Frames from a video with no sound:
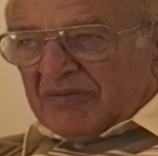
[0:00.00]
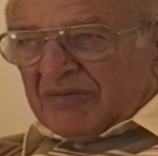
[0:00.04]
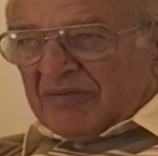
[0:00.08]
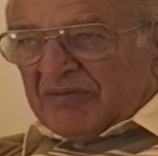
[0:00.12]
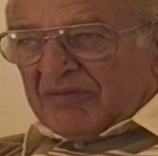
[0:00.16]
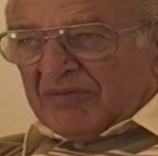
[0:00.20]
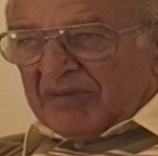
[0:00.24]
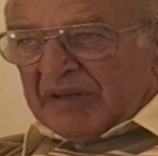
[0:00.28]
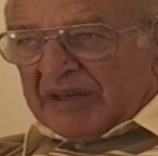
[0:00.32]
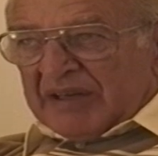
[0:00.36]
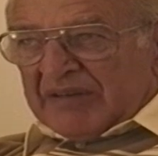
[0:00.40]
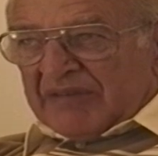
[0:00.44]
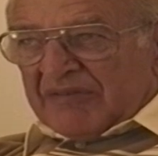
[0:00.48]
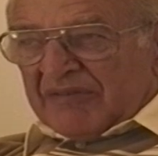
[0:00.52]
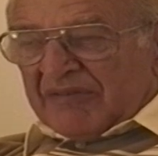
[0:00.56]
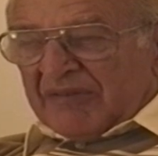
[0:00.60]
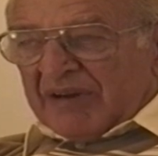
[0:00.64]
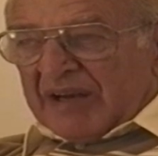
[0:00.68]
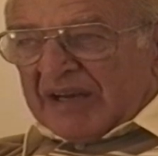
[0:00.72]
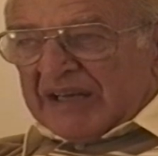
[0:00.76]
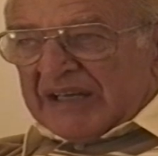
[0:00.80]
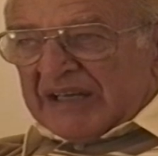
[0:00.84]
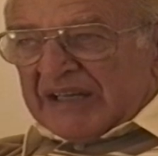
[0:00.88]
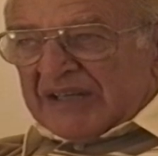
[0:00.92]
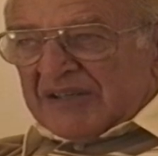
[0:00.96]
went
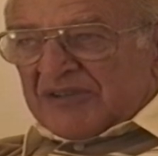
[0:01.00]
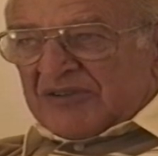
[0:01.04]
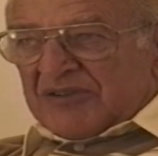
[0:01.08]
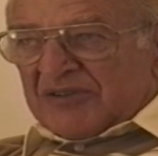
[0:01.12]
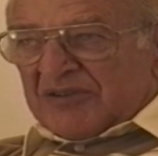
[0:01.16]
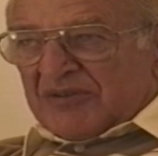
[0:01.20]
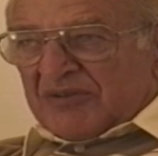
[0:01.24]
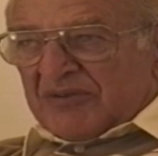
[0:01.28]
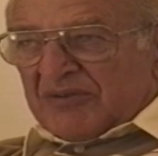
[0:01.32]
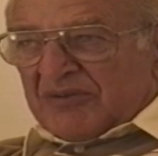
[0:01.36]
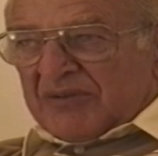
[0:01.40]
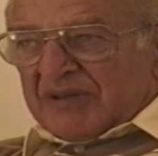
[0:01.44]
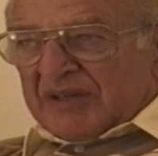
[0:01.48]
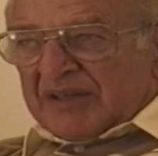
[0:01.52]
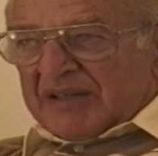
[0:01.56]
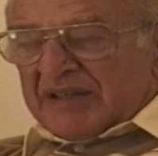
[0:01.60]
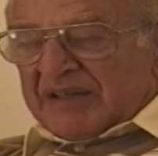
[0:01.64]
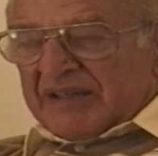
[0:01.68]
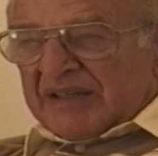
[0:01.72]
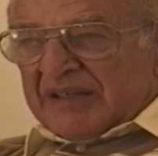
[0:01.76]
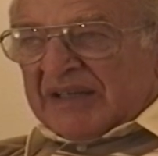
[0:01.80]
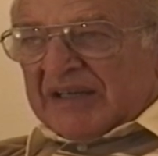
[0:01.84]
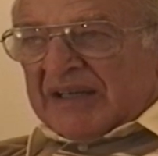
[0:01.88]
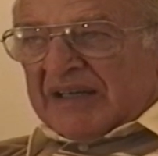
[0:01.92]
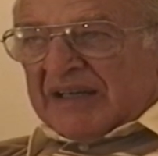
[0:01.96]
right into
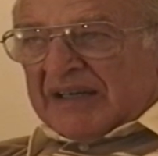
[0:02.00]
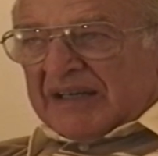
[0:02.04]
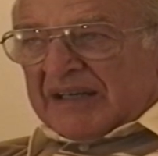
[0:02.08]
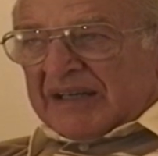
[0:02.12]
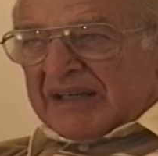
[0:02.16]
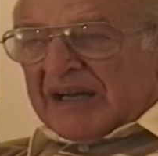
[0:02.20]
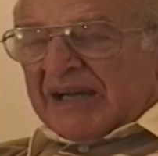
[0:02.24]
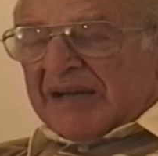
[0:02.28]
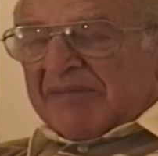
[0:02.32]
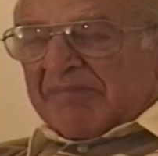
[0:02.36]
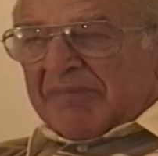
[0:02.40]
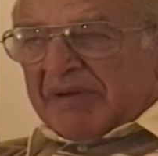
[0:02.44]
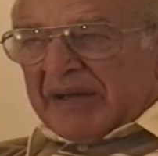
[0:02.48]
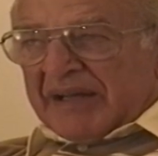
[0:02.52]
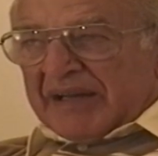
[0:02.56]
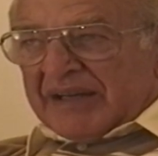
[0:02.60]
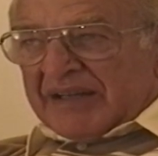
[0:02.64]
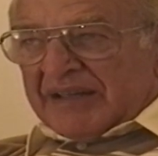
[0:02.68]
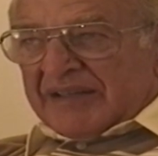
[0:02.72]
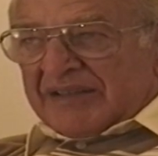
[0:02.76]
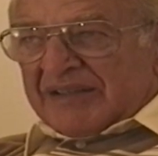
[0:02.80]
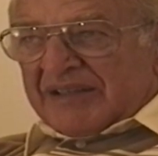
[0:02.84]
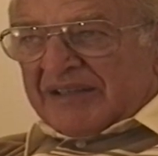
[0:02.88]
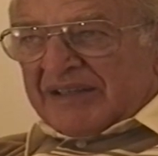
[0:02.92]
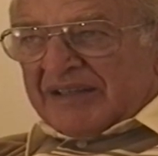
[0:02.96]
combat
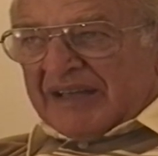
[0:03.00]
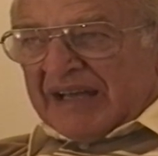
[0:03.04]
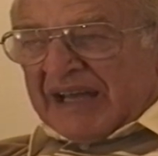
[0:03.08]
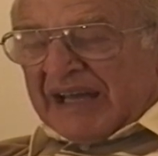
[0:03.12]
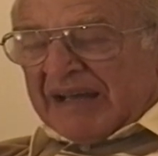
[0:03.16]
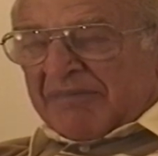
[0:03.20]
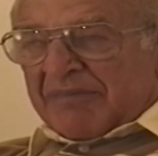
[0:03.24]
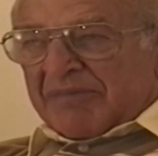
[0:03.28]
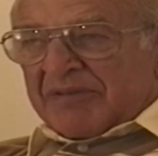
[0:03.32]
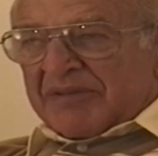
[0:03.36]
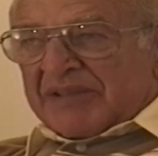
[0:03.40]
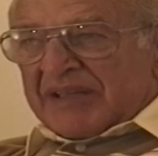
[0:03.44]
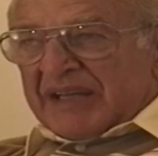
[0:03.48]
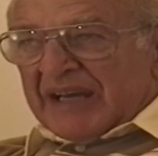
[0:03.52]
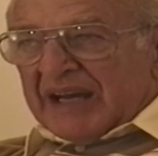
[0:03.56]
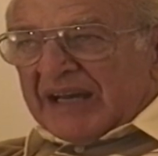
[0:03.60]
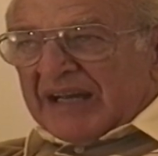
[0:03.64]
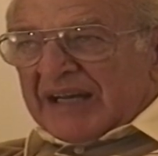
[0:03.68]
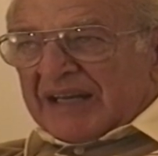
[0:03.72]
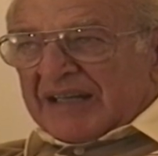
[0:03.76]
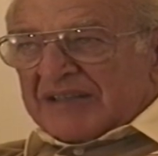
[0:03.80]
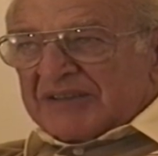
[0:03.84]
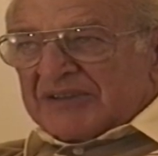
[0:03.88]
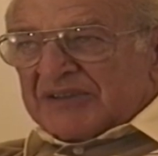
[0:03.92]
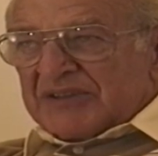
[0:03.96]
on the Admiralty
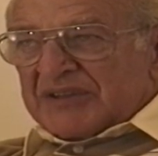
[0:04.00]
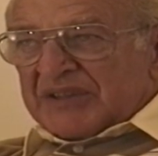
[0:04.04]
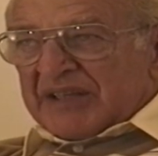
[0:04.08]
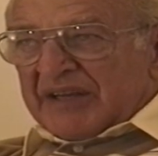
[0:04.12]
Islands.